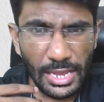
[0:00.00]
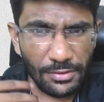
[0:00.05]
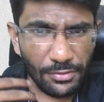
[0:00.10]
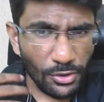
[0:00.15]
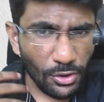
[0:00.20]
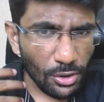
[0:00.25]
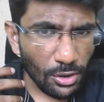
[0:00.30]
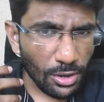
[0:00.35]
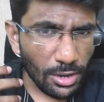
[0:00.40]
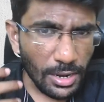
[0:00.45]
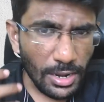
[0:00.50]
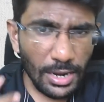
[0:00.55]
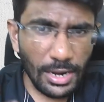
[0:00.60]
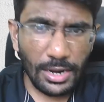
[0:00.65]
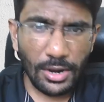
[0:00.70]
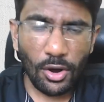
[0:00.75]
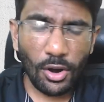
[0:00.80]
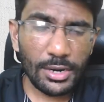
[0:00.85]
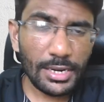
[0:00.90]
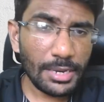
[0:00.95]
If you are
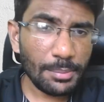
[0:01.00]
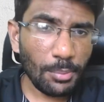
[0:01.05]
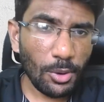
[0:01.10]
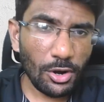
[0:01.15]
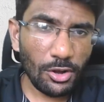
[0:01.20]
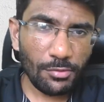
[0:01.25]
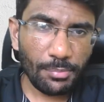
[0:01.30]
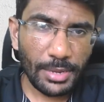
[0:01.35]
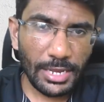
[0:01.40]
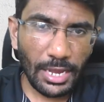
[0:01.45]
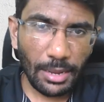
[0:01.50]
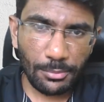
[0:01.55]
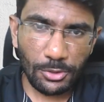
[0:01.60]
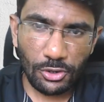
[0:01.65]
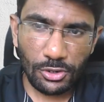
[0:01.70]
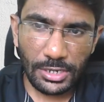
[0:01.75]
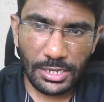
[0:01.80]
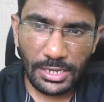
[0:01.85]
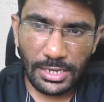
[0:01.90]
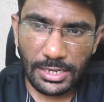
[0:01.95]
not a part of my
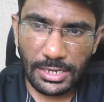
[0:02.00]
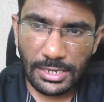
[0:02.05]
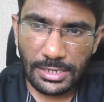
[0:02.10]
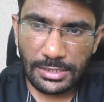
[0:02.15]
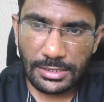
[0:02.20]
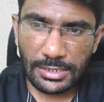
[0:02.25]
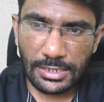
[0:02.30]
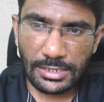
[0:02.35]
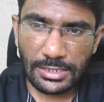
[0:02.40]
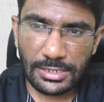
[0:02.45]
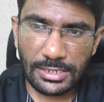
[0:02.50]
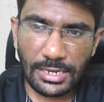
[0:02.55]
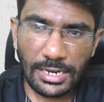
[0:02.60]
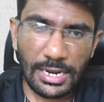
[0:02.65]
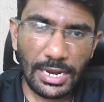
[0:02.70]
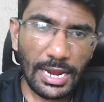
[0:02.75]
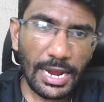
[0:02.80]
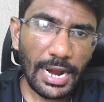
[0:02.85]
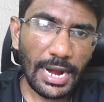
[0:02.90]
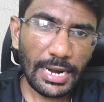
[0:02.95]
community, just
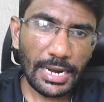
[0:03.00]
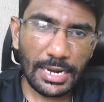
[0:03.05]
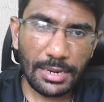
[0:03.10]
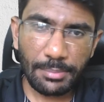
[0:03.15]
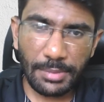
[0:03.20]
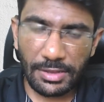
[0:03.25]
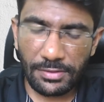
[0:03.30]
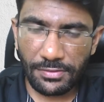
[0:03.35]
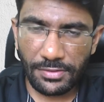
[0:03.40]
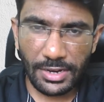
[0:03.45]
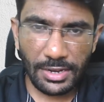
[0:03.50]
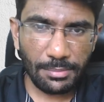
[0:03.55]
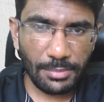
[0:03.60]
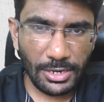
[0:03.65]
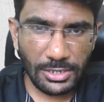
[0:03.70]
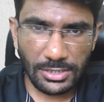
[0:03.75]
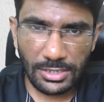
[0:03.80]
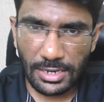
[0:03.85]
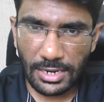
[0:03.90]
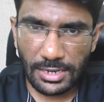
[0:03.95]
attend my free
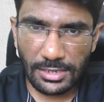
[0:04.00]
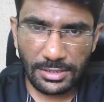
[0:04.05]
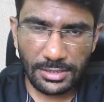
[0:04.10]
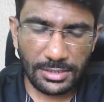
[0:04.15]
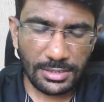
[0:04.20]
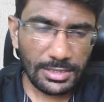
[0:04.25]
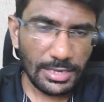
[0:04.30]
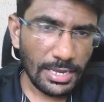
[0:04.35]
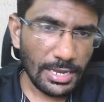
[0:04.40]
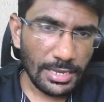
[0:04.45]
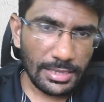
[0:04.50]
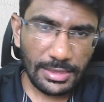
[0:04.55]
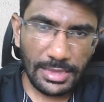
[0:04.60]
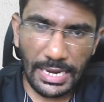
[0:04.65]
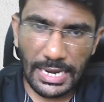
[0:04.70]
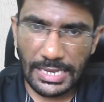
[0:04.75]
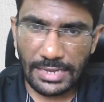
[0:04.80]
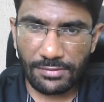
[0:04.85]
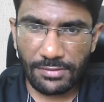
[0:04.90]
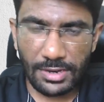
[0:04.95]
masterclass.
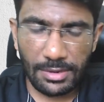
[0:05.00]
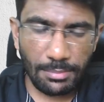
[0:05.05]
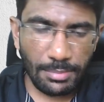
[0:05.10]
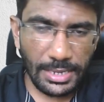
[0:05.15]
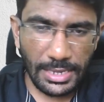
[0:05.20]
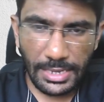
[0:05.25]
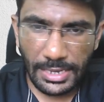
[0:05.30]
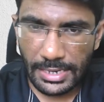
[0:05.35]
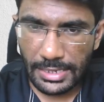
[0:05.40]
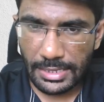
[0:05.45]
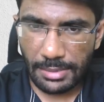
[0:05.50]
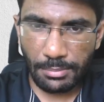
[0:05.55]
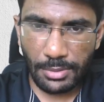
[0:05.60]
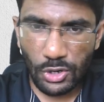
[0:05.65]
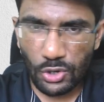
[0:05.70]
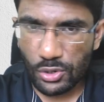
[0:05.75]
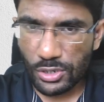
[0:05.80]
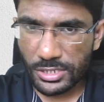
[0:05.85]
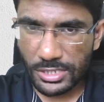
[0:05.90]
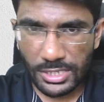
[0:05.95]
The link will be in the
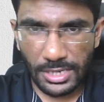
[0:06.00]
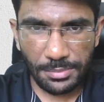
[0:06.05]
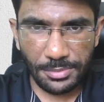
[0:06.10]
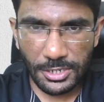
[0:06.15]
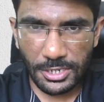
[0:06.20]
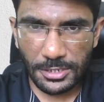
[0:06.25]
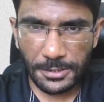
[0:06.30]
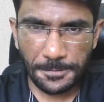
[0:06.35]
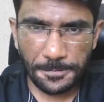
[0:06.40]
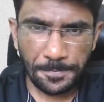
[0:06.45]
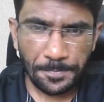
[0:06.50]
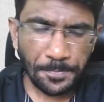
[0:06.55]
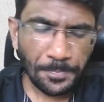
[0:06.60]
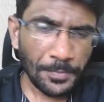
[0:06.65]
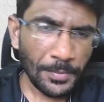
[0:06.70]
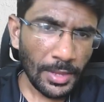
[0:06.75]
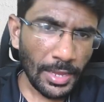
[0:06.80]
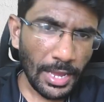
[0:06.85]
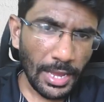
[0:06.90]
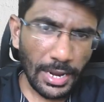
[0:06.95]
below description
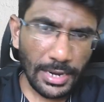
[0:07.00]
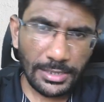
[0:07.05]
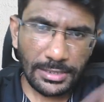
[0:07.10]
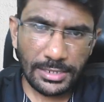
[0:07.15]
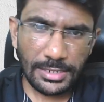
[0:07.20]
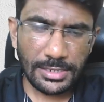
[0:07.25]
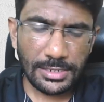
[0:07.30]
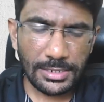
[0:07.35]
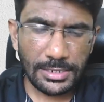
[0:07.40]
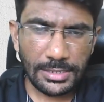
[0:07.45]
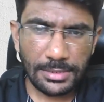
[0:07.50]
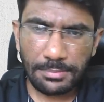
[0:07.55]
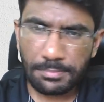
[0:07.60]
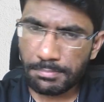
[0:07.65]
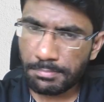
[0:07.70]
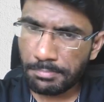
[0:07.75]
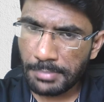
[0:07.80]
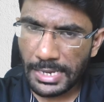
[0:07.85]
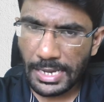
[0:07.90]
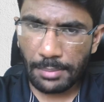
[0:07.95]
and just
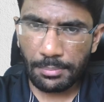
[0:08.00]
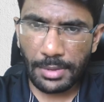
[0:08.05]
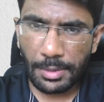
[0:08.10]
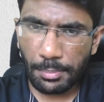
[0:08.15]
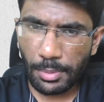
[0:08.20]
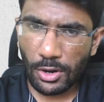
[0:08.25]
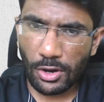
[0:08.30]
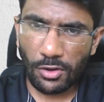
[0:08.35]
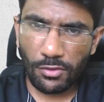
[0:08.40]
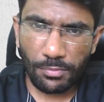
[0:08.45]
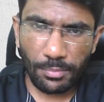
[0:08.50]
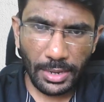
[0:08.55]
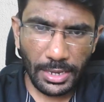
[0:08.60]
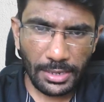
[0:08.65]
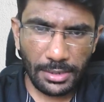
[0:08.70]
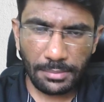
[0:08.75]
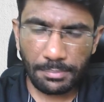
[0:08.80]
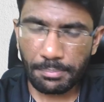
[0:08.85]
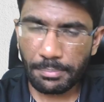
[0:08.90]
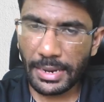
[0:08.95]
become a part of my
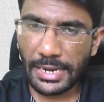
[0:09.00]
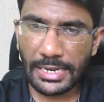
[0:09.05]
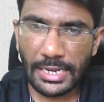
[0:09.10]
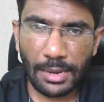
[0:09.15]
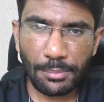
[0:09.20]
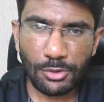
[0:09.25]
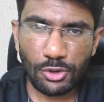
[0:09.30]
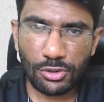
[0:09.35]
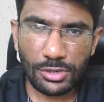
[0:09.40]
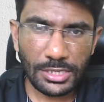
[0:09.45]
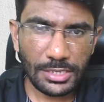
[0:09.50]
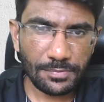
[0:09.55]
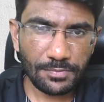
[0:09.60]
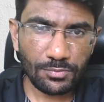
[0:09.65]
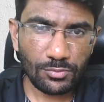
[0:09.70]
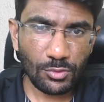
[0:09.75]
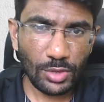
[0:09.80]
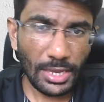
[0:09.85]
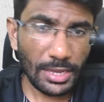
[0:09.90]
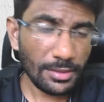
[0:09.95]
paid community.
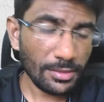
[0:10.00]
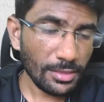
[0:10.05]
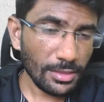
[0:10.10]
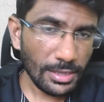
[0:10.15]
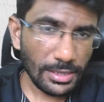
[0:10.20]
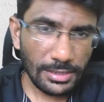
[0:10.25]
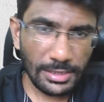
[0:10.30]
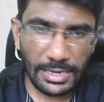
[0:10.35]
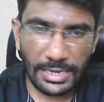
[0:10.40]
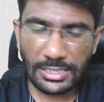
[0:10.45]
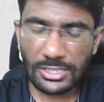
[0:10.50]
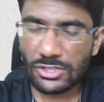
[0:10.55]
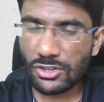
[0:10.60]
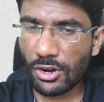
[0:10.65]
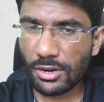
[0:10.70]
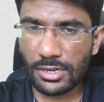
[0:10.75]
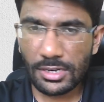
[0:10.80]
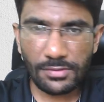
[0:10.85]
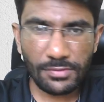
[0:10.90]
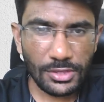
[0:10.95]
Okay. Get
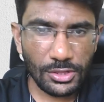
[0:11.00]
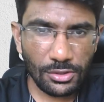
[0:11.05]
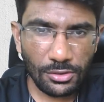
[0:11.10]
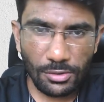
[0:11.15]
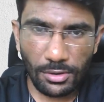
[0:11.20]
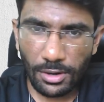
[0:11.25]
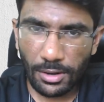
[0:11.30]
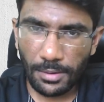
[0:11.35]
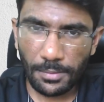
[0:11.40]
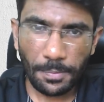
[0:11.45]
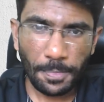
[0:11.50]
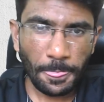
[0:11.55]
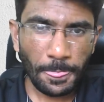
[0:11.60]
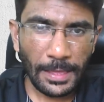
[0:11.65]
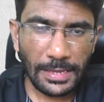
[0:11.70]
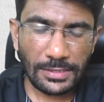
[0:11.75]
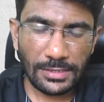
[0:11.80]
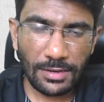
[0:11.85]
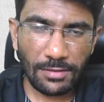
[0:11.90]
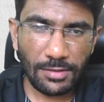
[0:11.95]
started with your
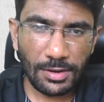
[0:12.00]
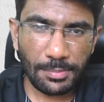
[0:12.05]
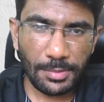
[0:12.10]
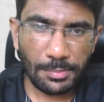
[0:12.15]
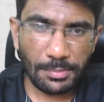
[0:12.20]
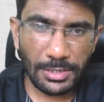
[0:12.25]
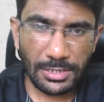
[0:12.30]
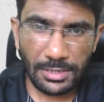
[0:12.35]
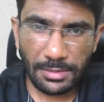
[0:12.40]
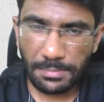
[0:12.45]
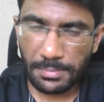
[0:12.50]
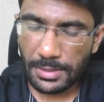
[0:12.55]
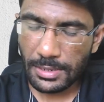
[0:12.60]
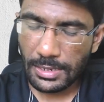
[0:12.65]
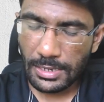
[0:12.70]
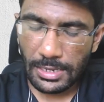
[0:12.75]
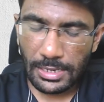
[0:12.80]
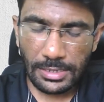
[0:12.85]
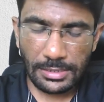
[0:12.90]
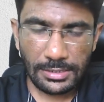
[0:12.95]
silver membership.
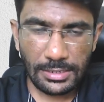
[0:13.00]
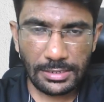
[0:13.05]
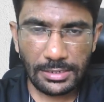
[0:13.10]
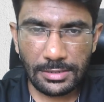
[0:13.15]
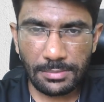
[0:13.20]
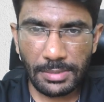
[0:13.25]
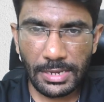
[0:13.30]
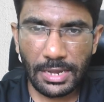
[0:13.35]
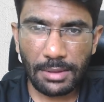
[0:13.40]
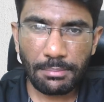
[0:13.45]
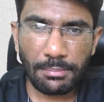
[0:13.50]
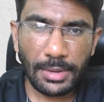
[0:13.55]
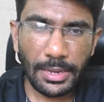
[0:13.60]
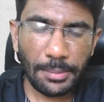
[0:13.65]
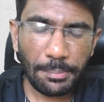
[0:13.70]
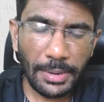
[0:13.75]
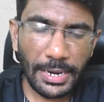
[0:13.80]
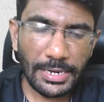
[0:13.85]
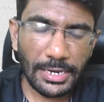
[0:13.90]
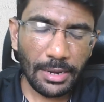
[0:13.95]
Just become
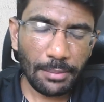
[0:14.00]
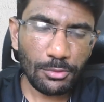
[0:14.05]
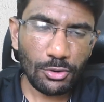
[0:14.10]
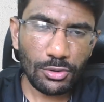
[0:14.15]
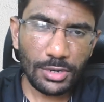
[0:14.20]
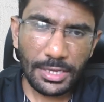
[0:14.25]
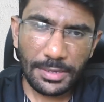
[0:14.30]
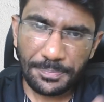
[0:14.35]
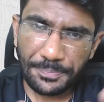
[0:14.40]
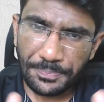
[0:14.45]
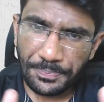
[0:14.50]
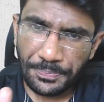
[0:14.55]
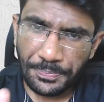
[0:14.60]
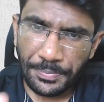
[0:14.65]
my paid community.